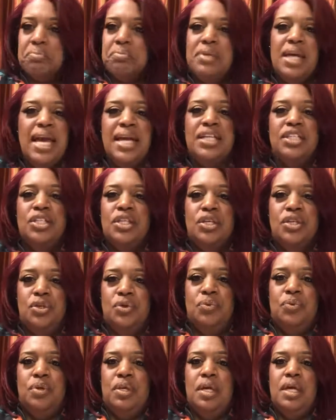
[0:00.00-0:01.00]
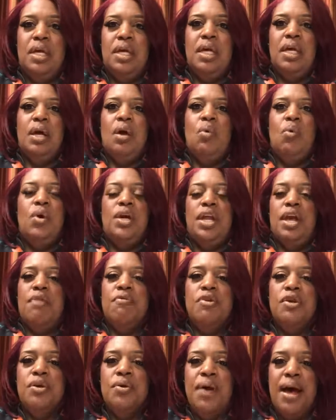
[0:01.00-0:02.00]
Execute.
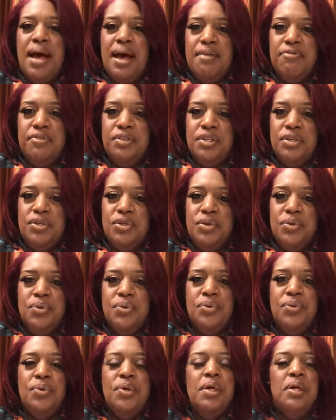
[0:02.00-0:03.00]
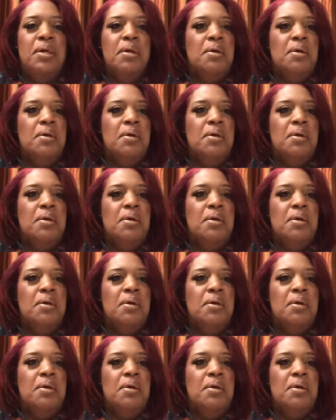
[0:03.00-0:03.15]
Whatever you have to do,